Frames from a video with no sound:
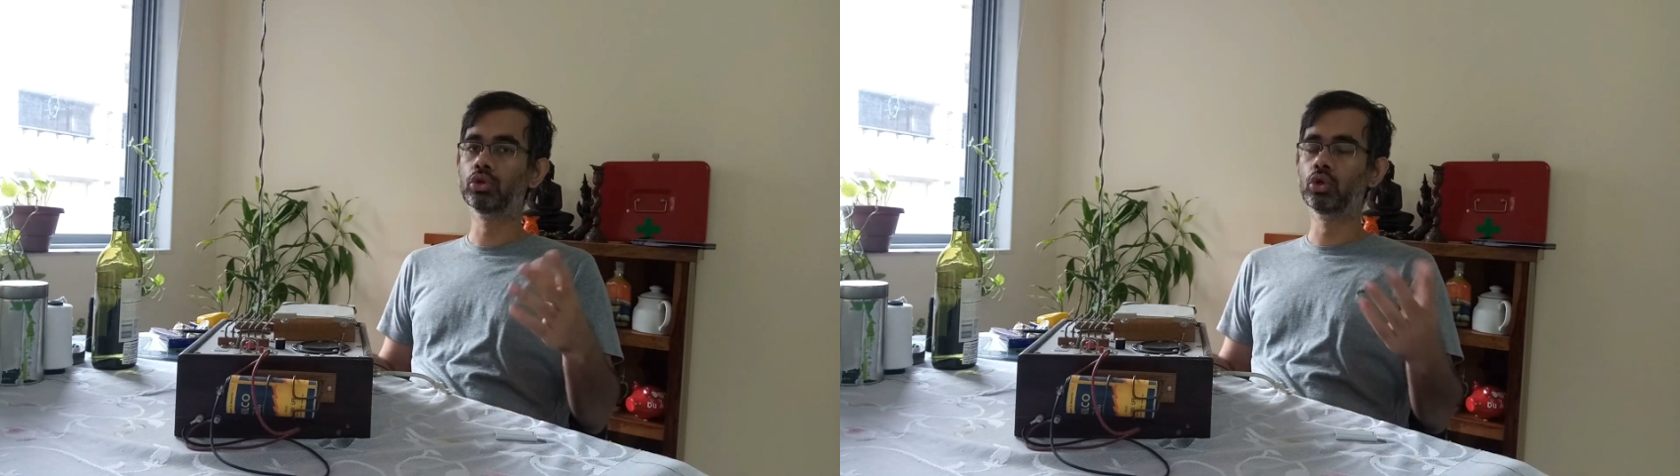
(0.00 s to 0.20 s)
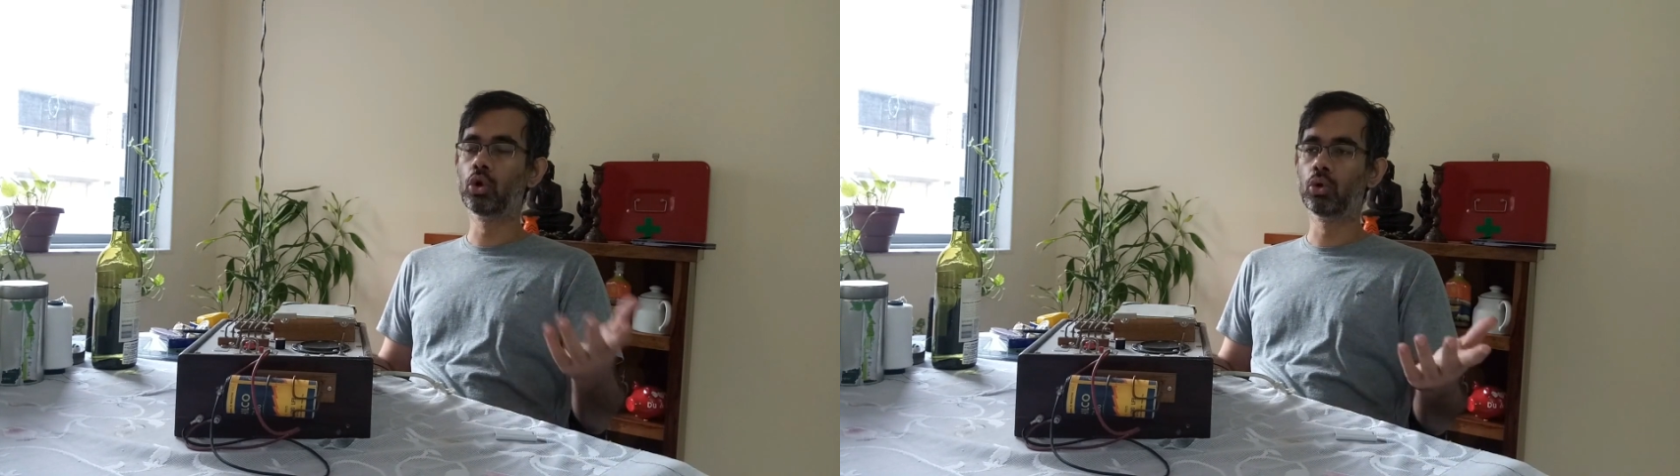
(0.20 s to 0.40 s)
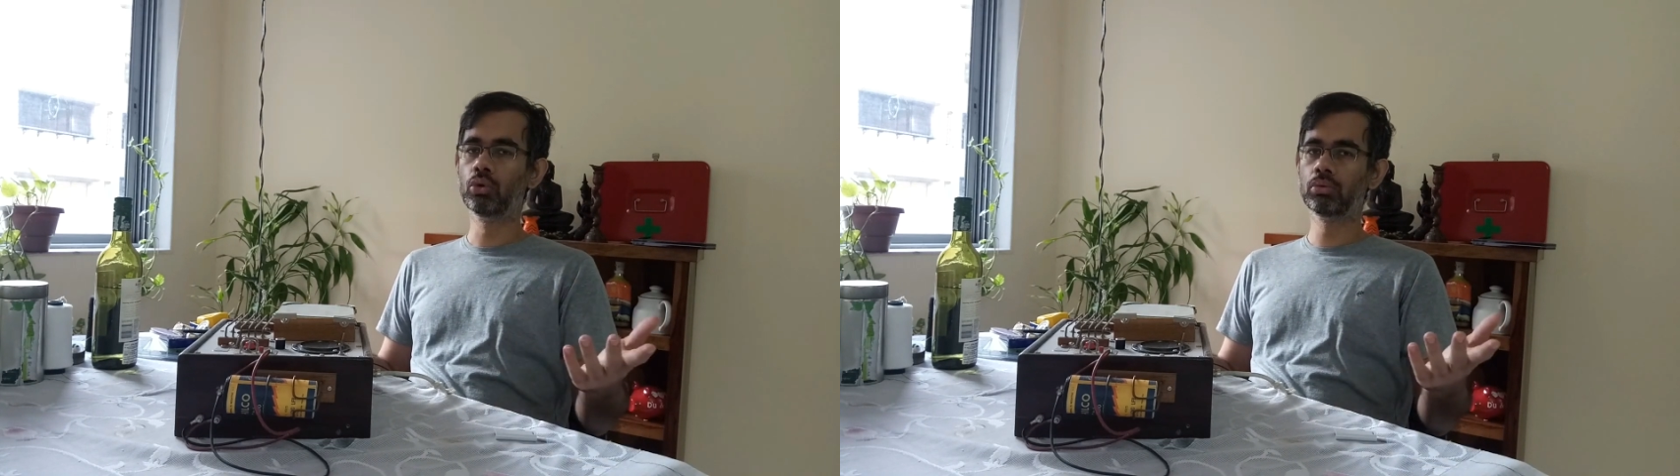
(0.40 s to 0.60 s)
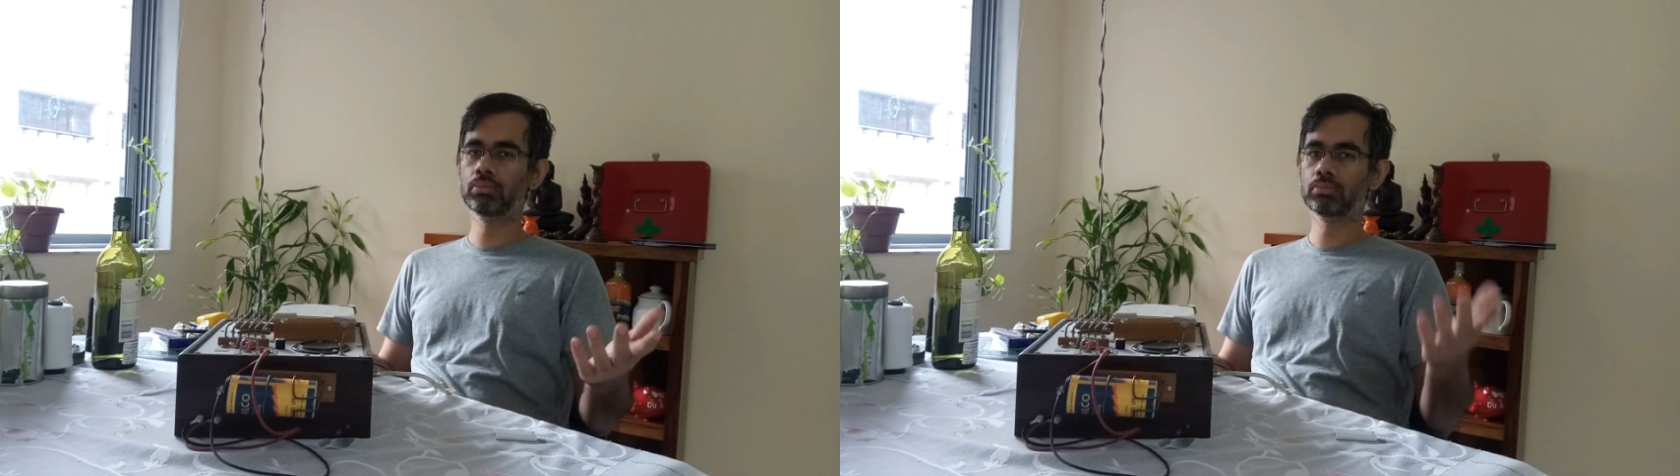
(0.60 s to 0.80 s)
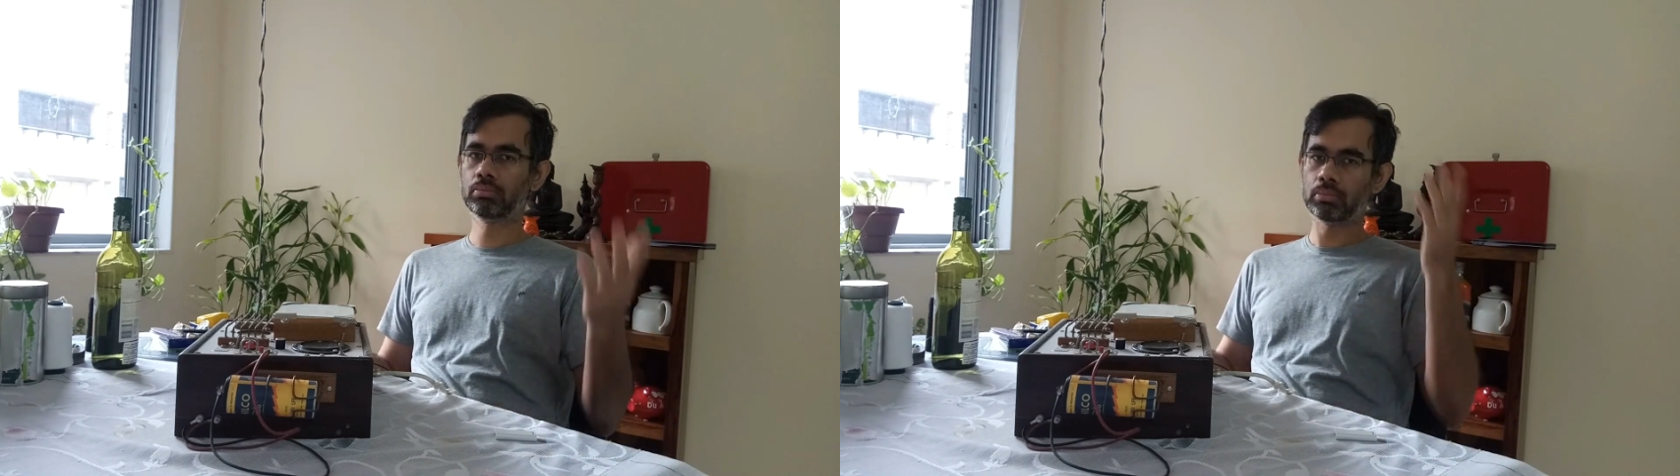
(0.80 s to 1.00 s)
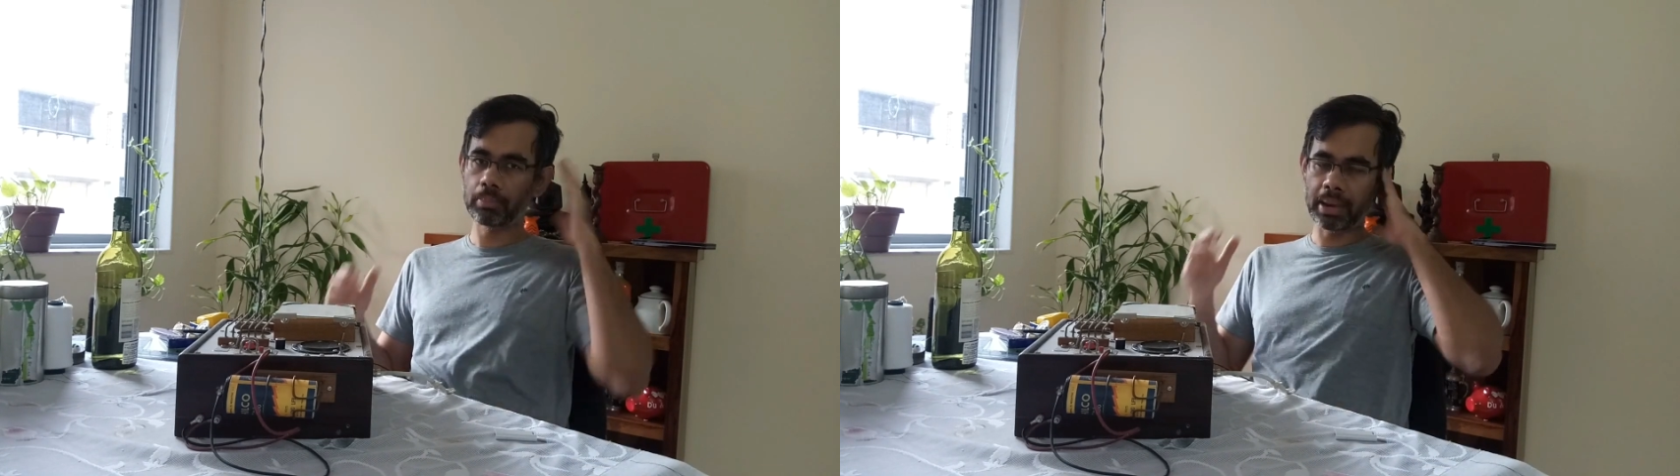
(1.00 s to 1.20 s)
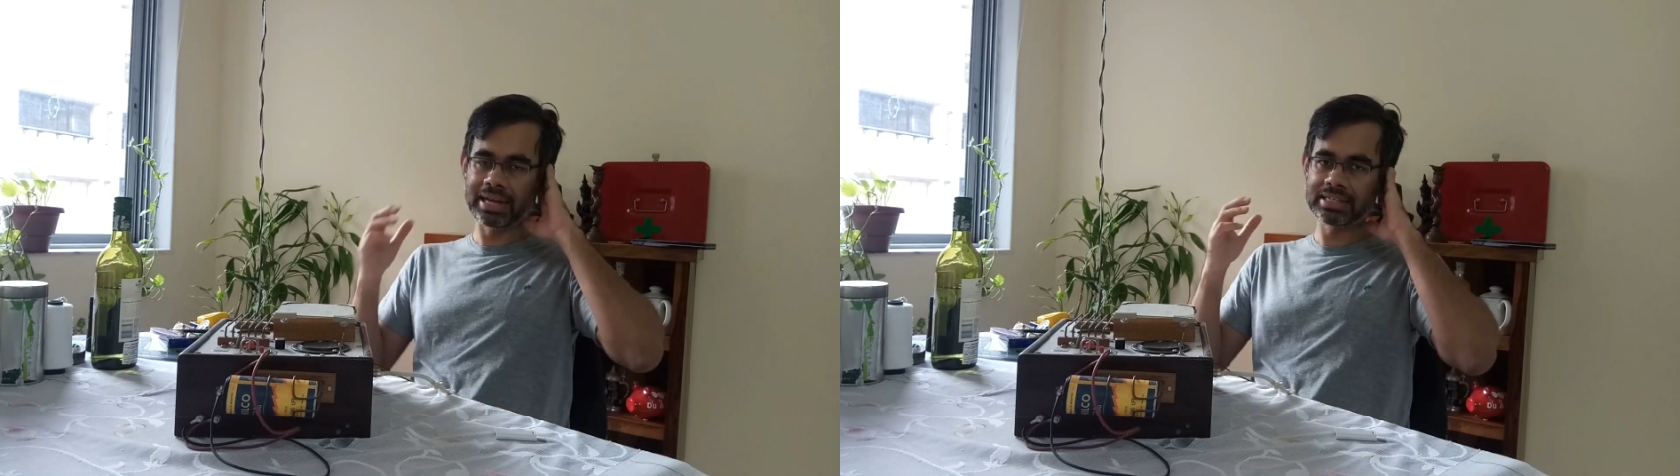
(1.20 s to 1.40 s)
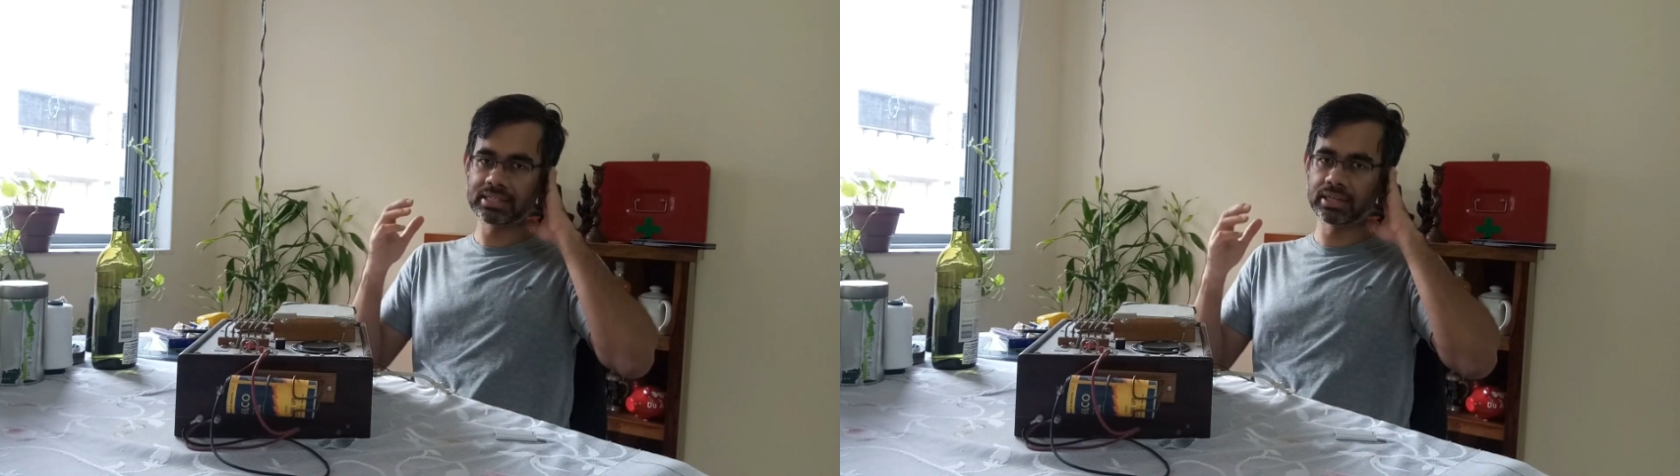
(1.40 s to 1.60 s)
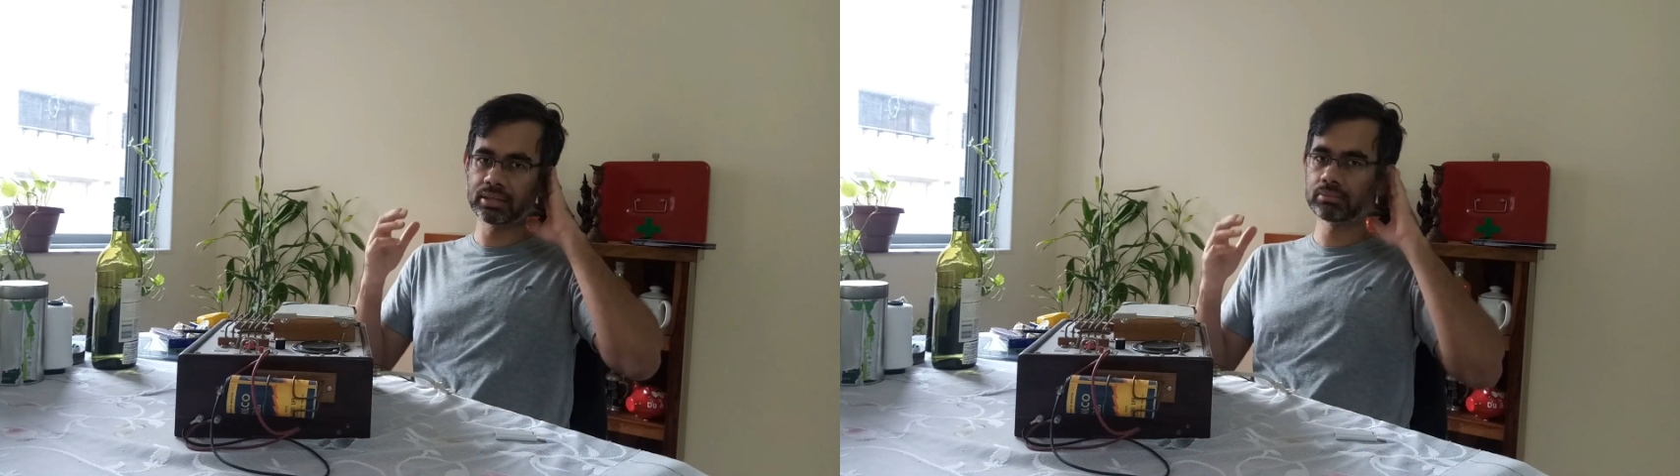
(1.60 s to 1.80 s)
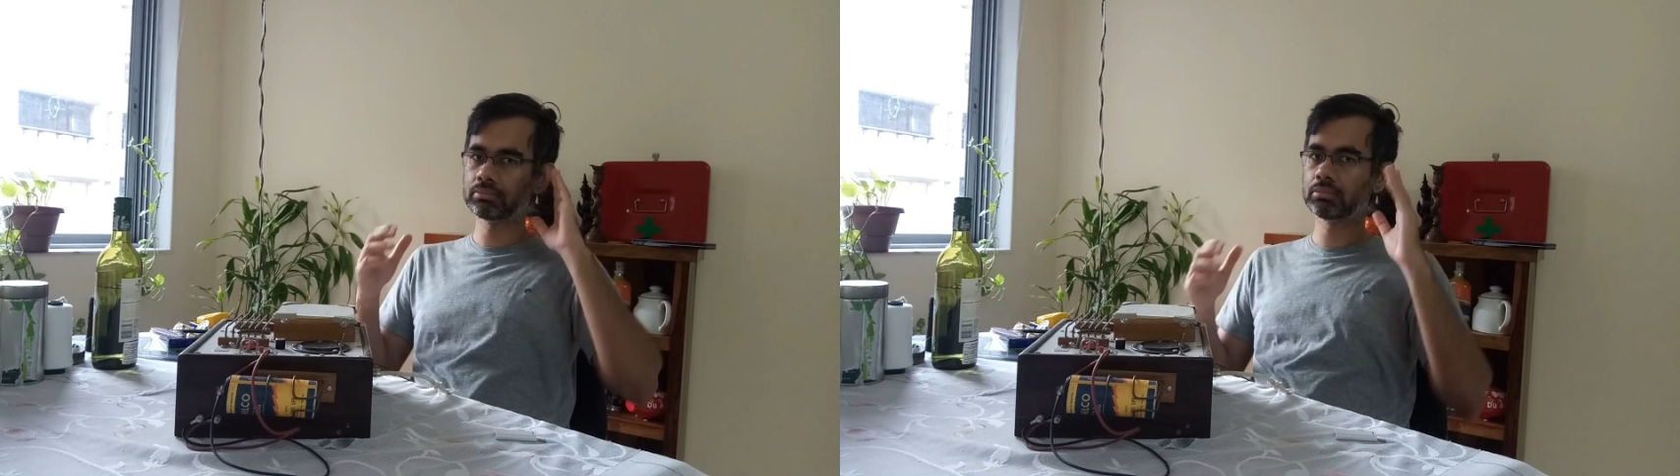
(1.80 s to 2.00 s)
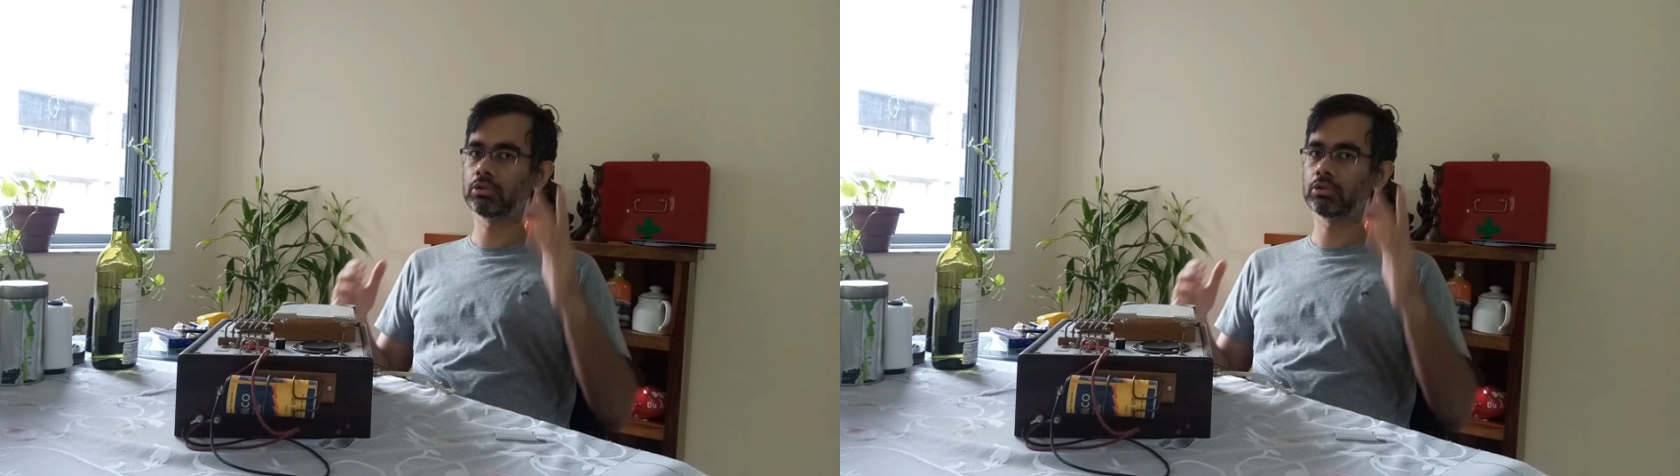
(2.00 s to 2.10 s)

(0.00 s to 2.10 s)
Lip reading: know by listening,